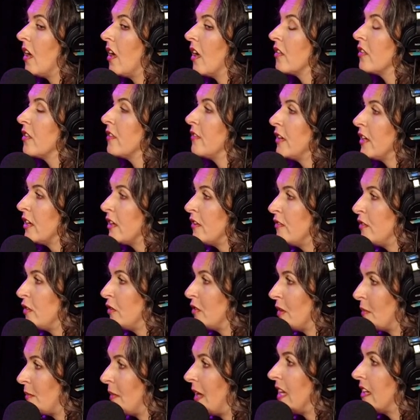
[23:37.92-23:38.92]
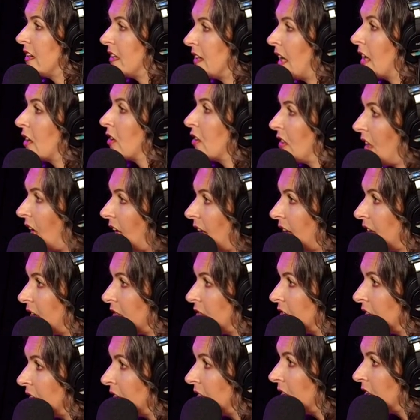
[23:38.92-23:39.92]
are the very few that made it out
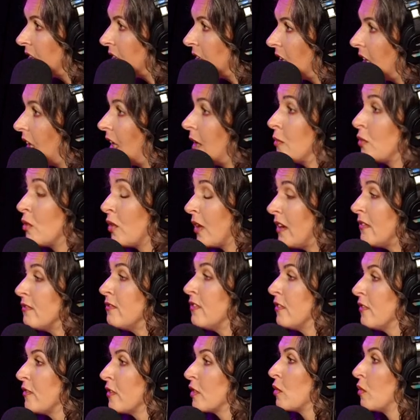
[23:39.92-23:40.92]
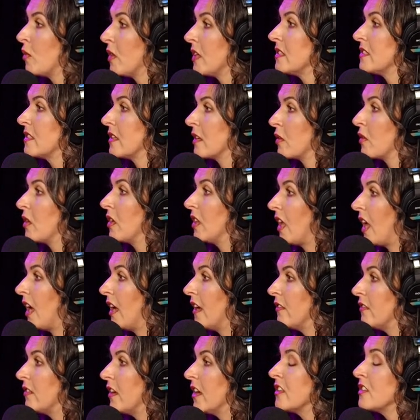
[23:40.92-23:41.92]
alive. Mm. I'm grateful for the ones that are
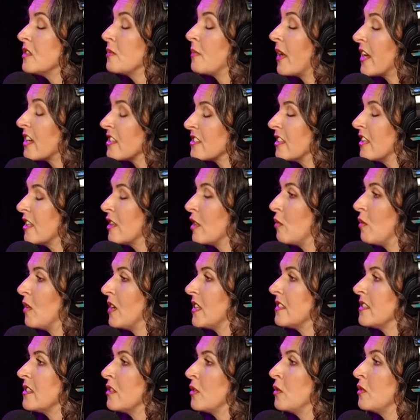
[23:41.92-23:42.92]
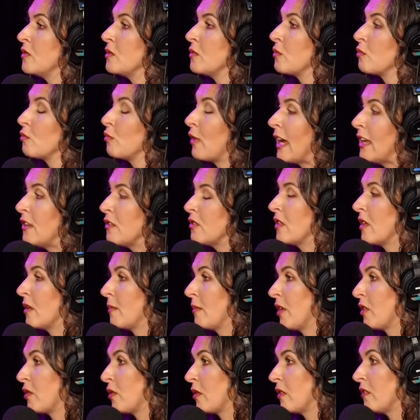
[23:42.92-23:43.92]
alive, especially the ones whose right to their
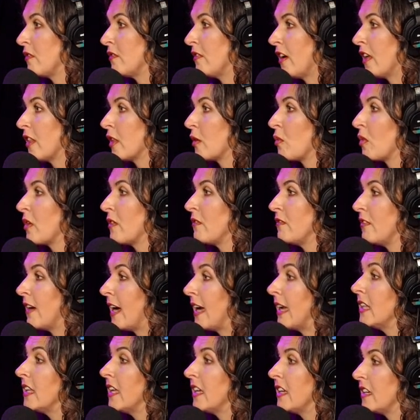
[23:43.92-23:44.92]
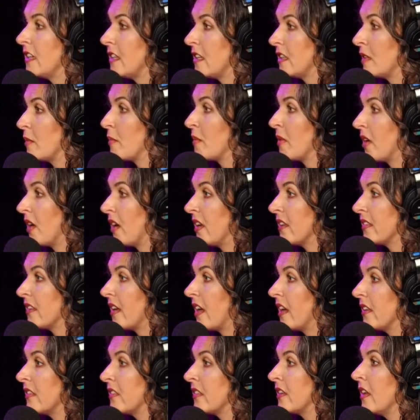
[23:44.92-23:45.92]
mother and father weren't violated in the
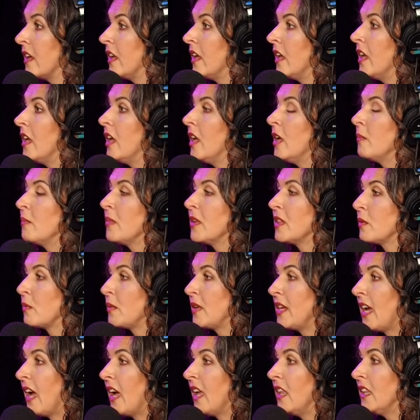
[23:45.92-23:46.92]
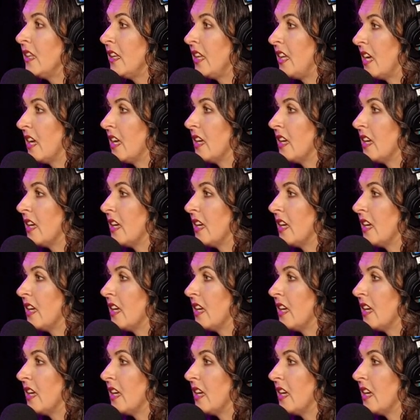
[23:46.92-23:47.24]
process. But the reality